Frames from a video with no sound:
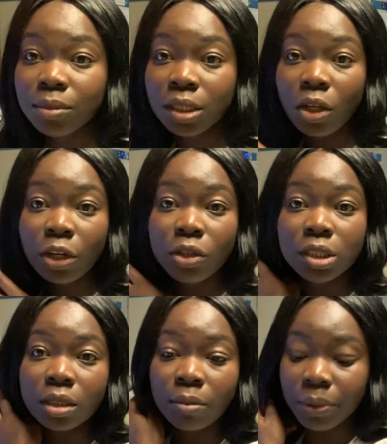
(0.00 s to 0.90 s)
I'm just logging
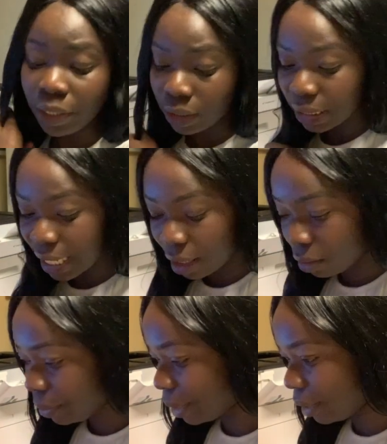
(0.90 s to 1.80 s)
onto the computer
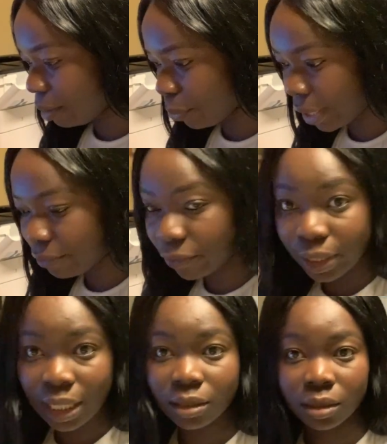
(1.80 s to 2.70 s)
now and waiting for
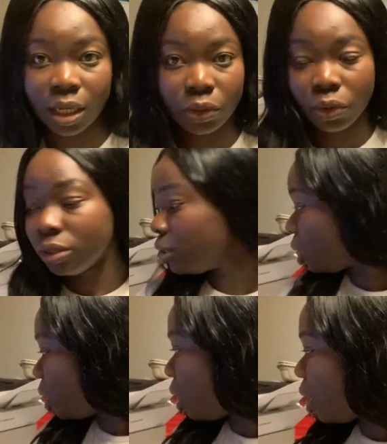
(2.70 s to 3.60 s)
that to turn on.
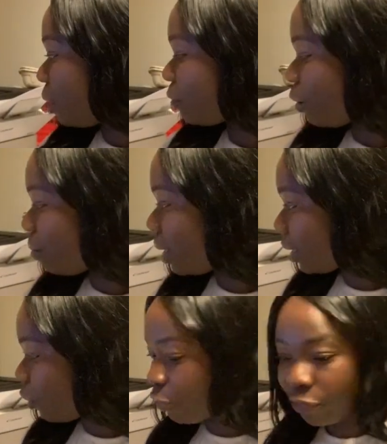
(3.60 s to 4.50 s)
I've got my
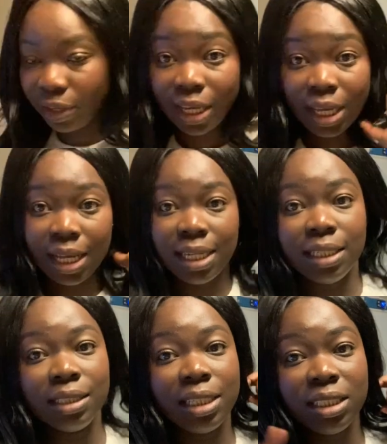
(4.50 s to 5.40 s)
coffee
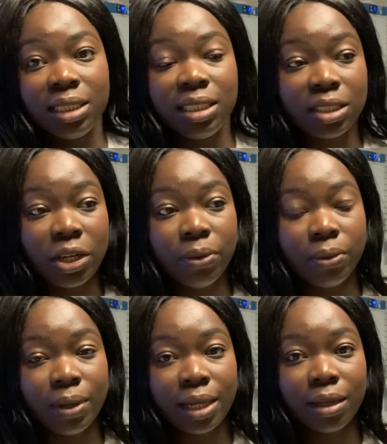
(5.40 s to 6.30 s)
and I just need to
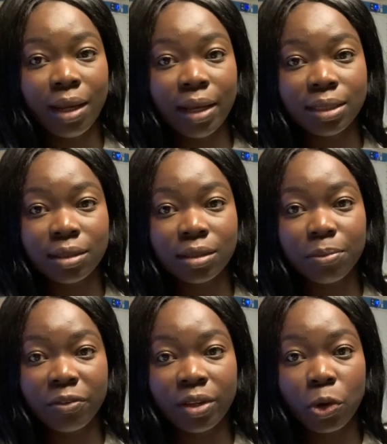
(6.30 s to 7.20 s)
go and collect
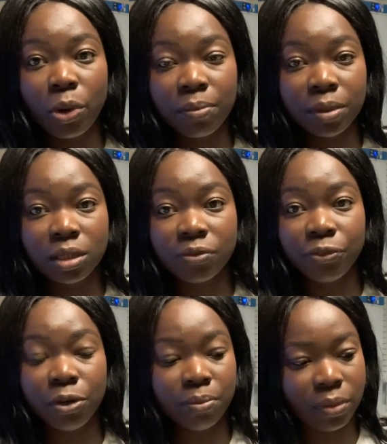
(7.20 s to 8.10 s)
some of the equipment
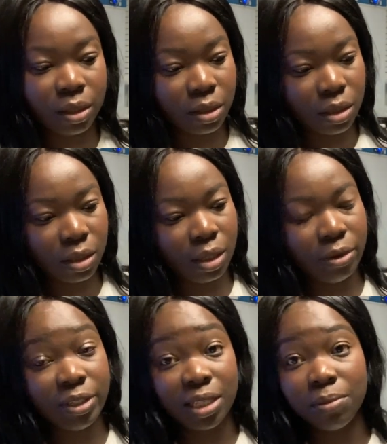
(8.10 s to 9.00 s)
from the
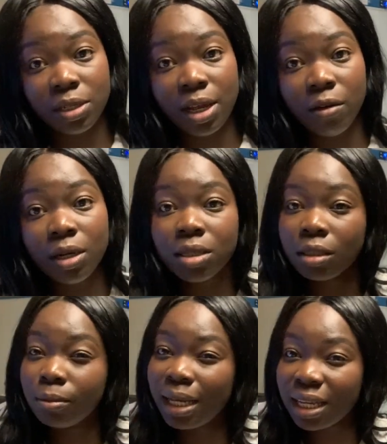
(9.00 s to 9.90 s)
reception area.
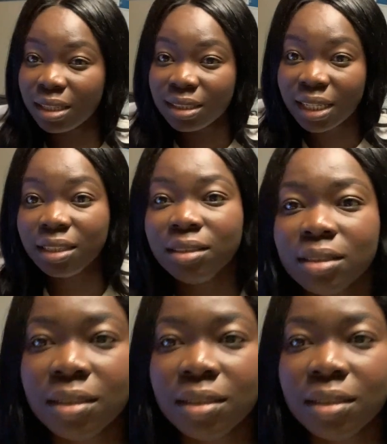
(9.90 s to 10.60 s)
So I'm back in a second.